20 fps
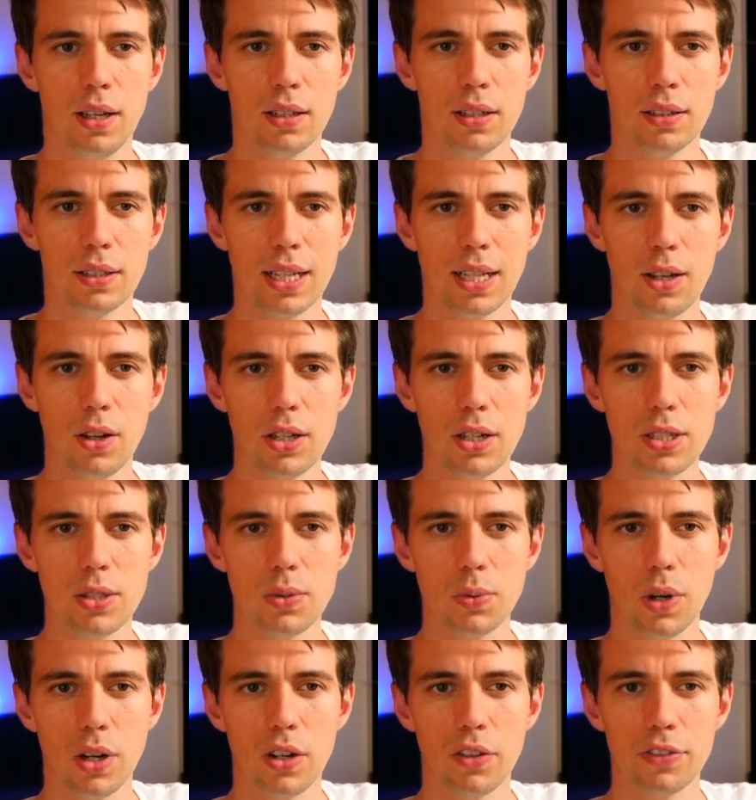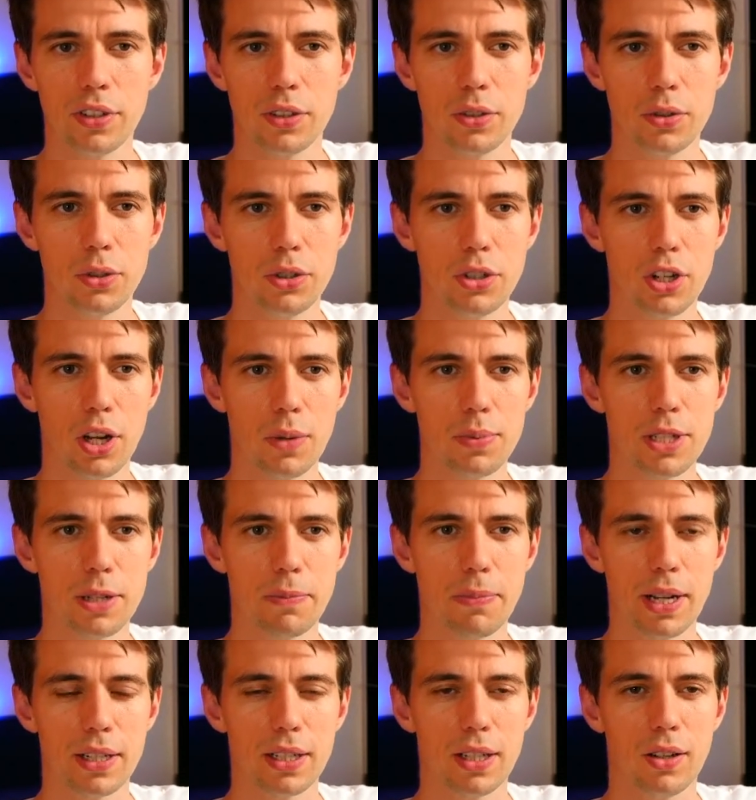They lost one of the 2 jobs and
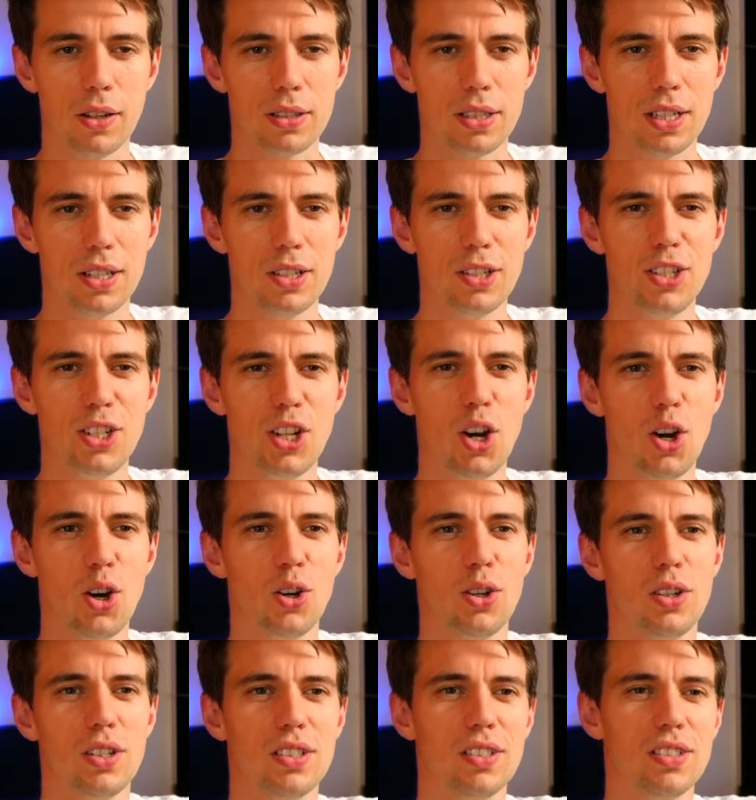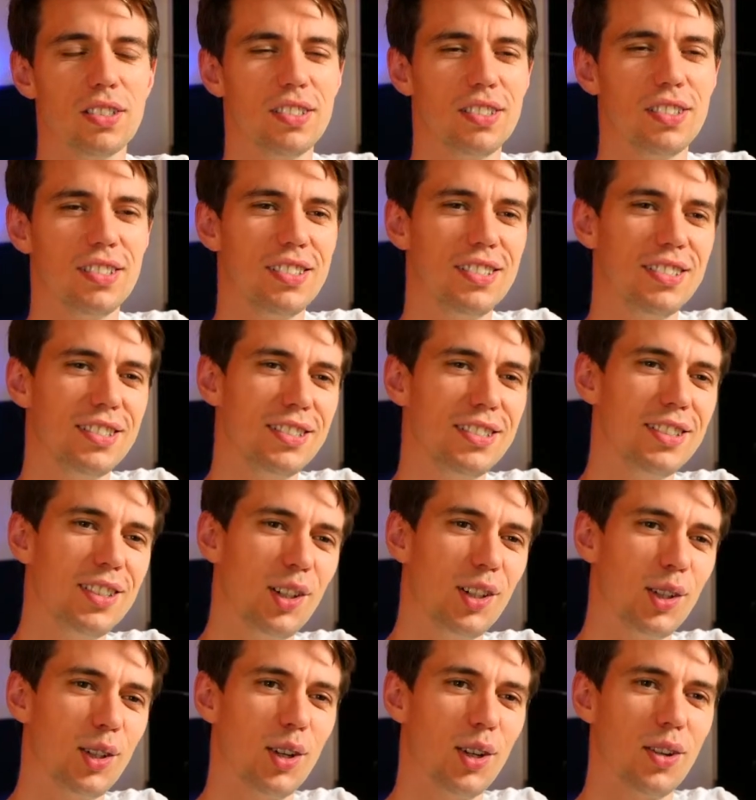backed out. Oh no.
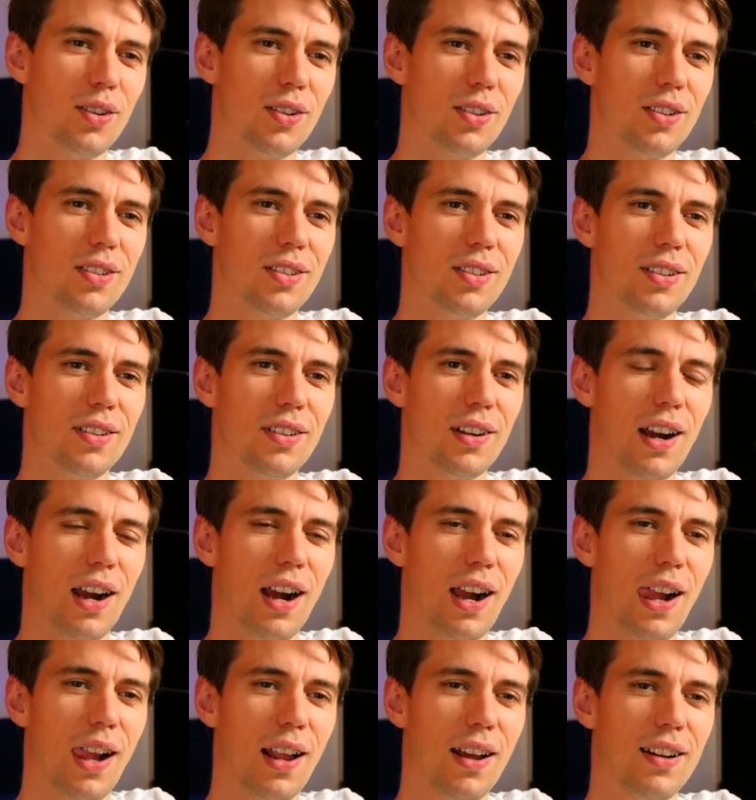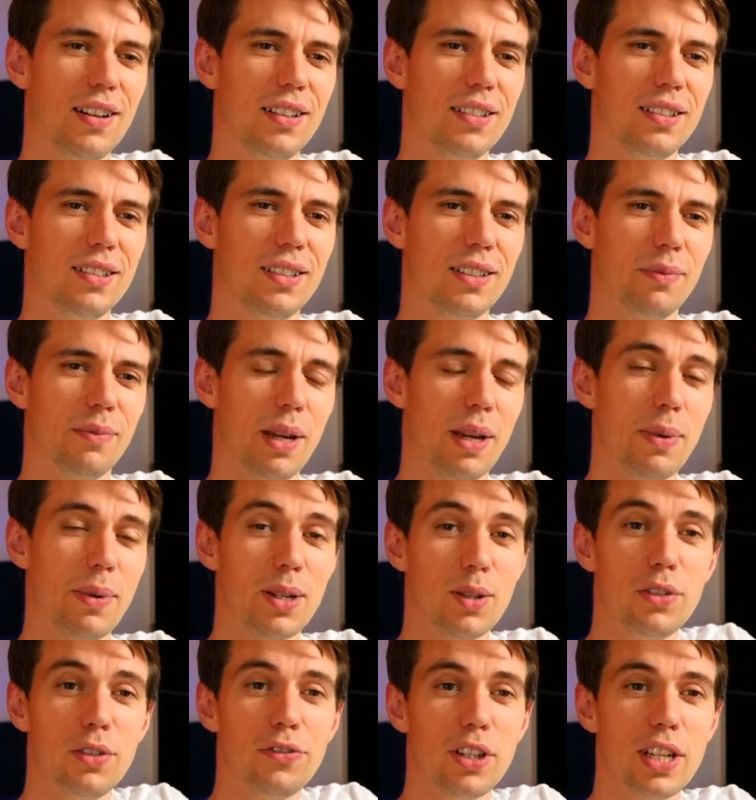Oh no. I mean,
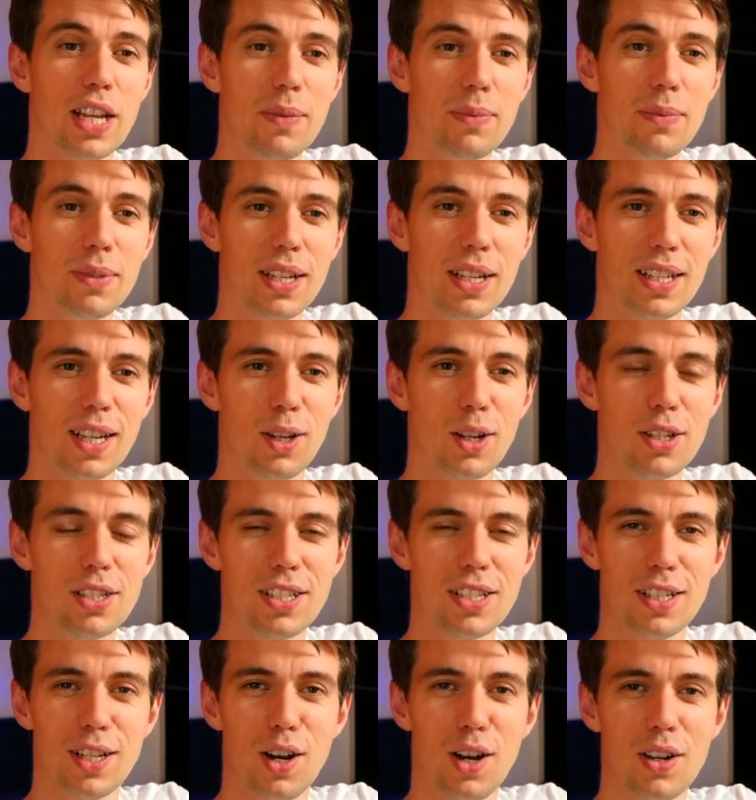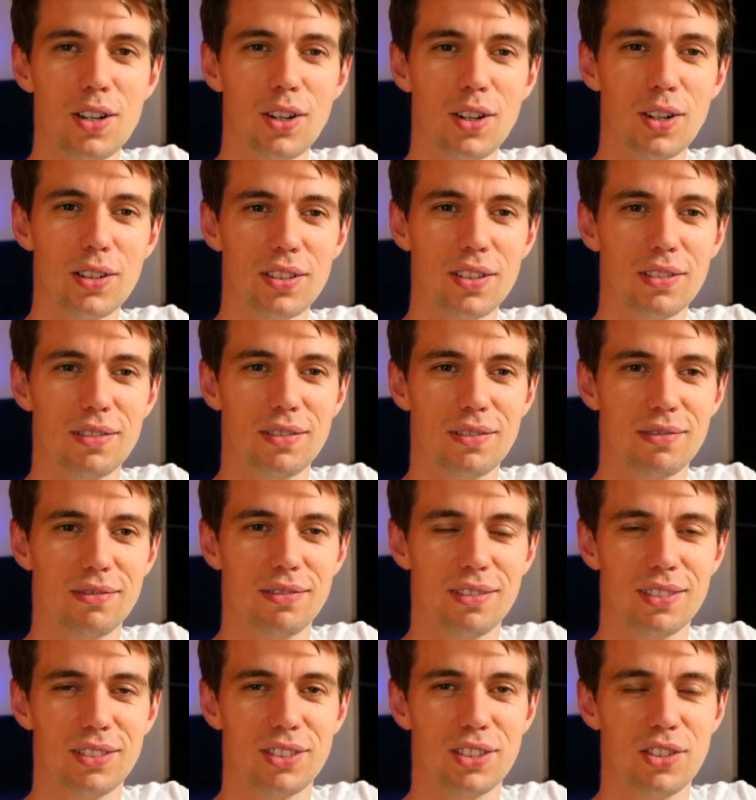good for them that they lost it now and not
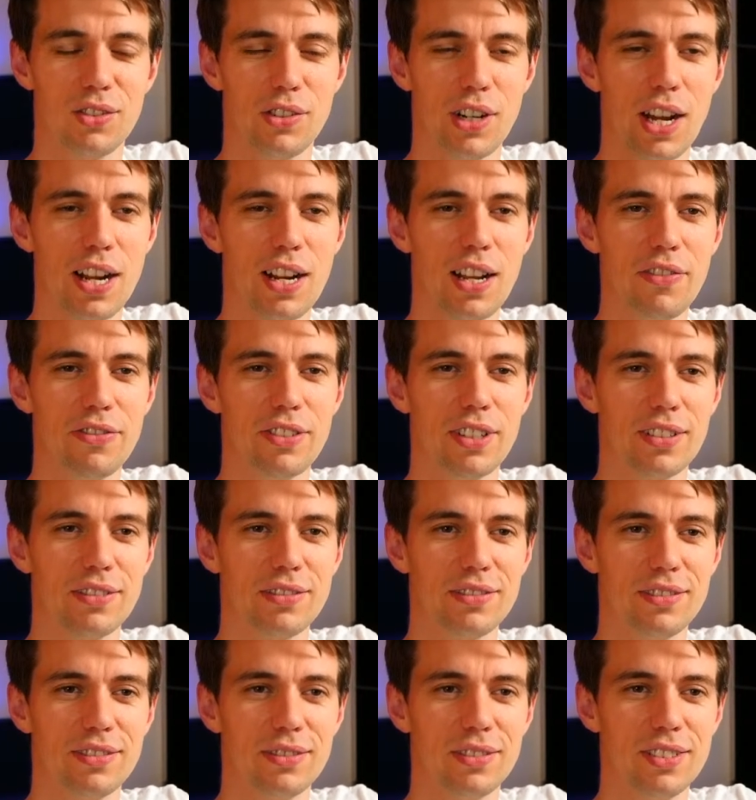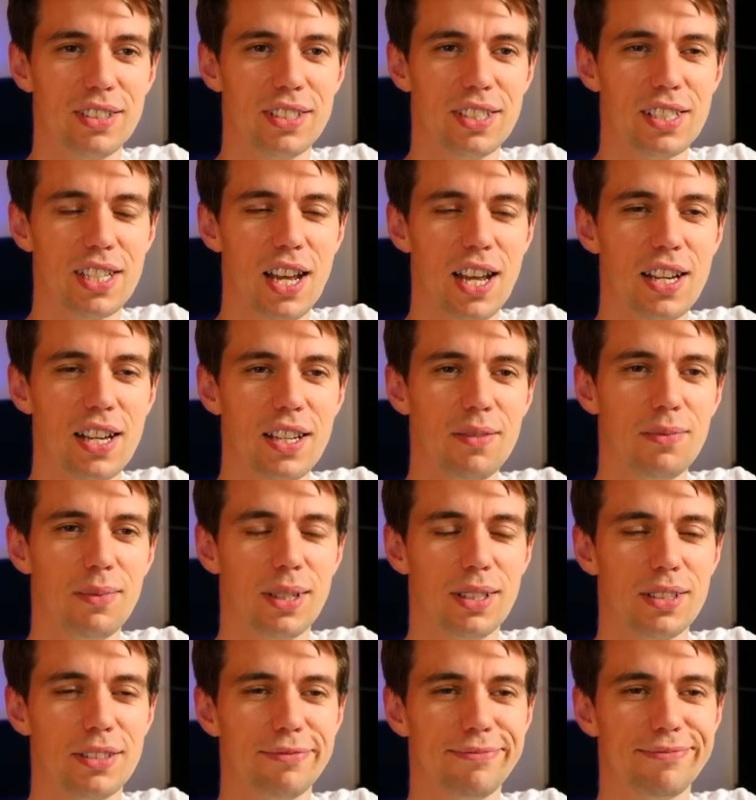right after signing,
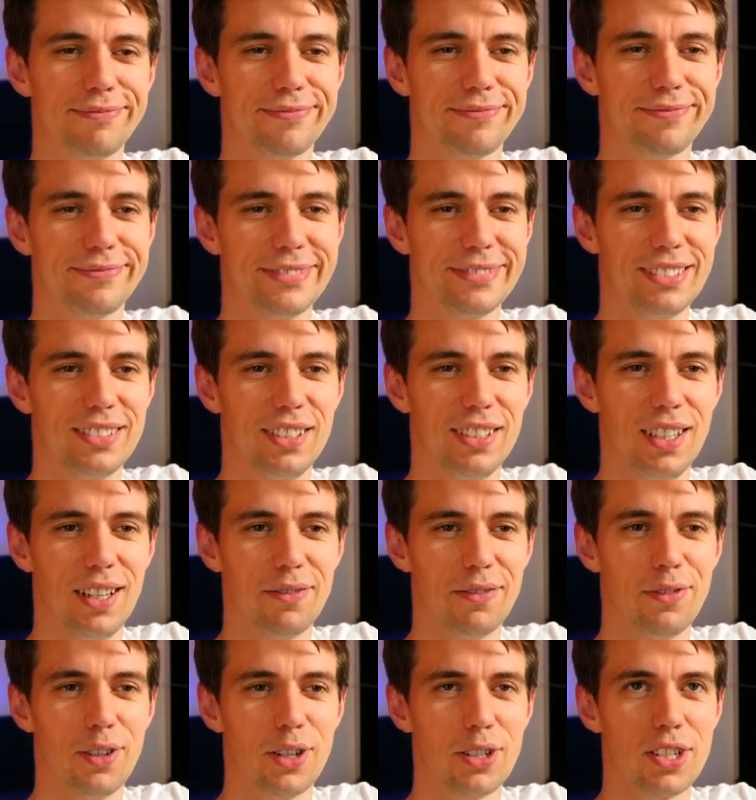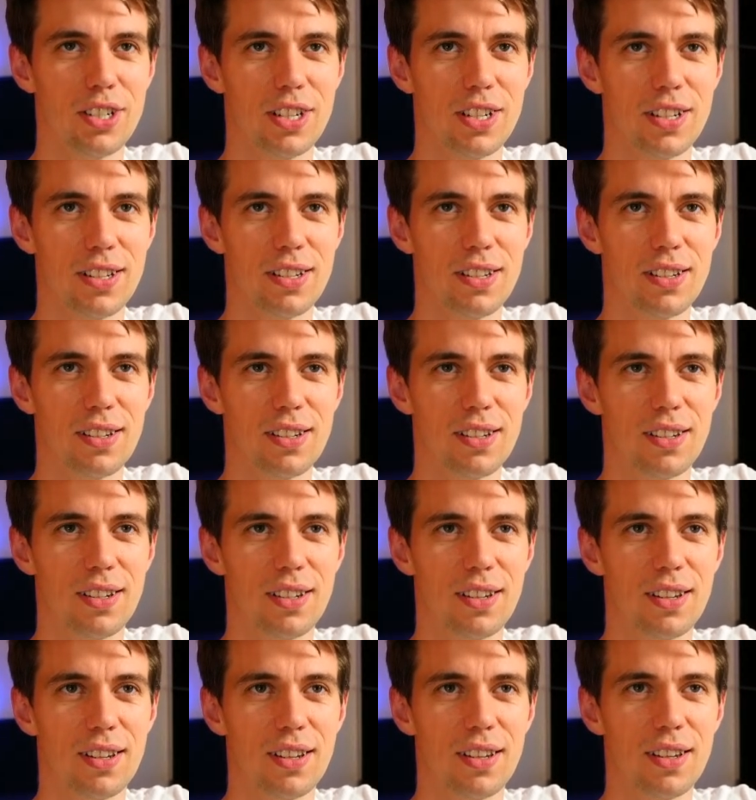but unfortunate.
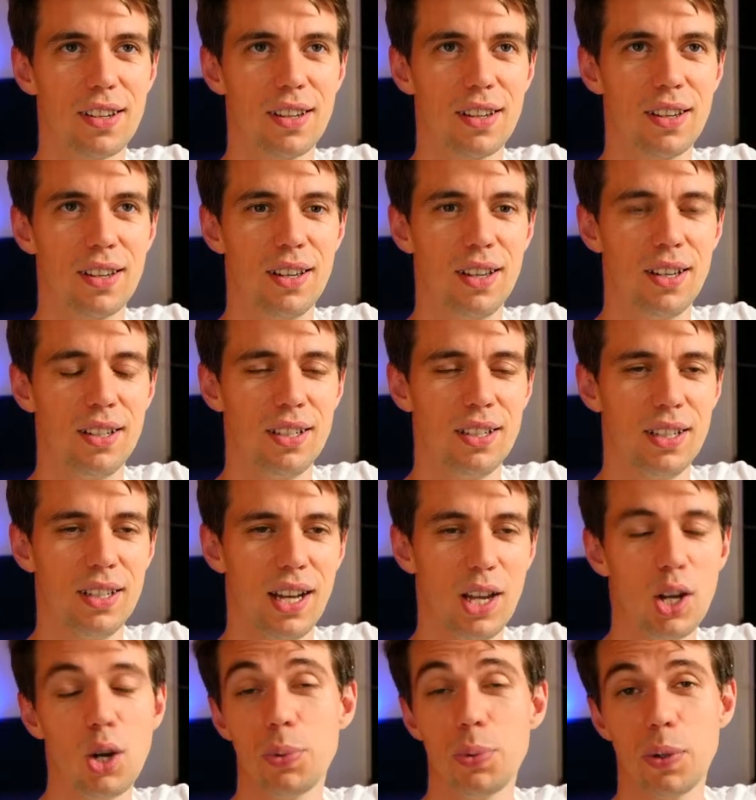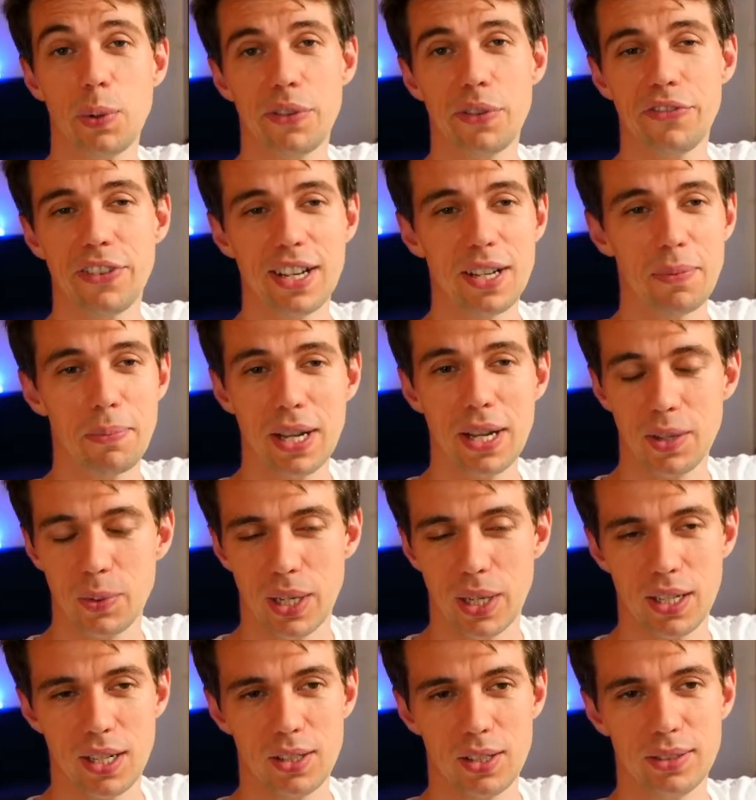I hope you will find a better
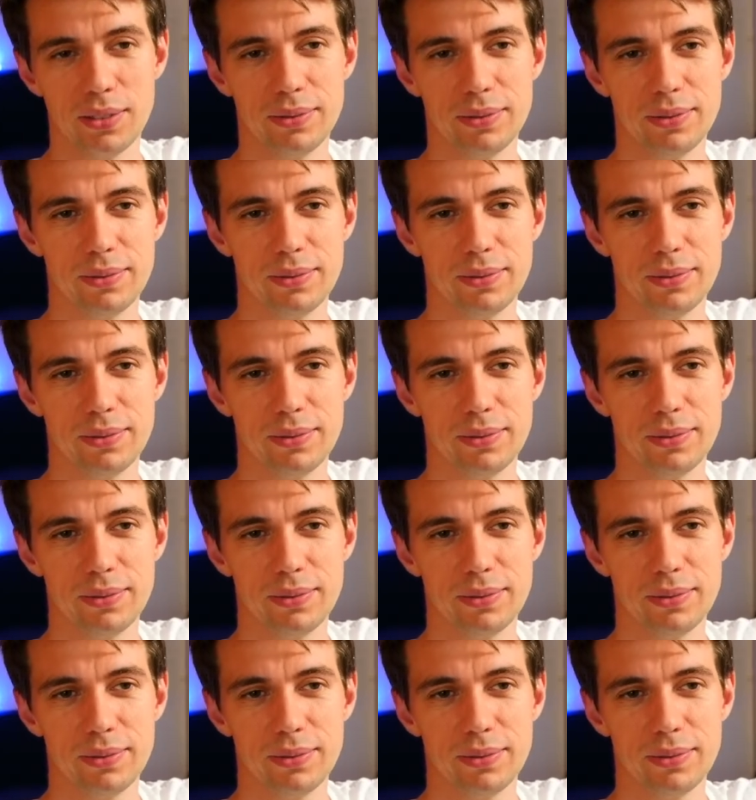one now.